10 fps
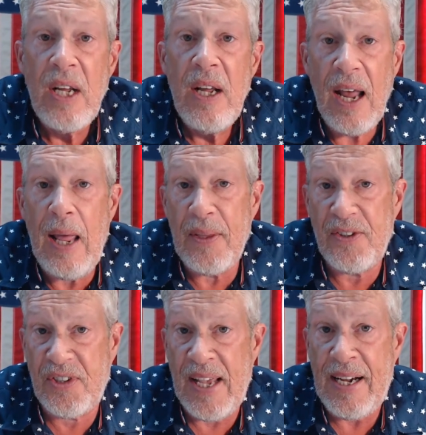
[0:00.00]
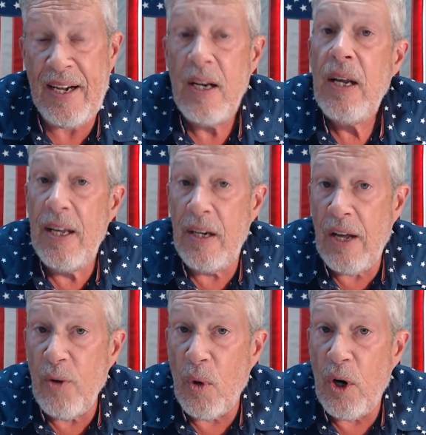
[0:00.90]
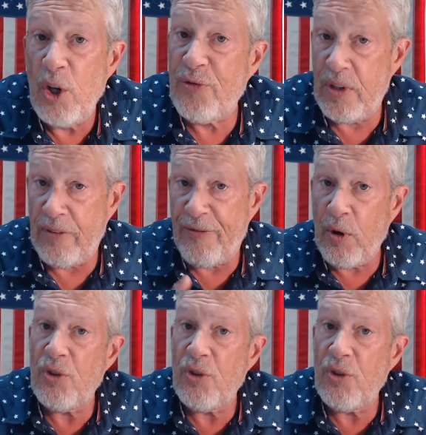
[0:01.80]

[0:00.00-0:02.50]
and the Senate. In other words, for the first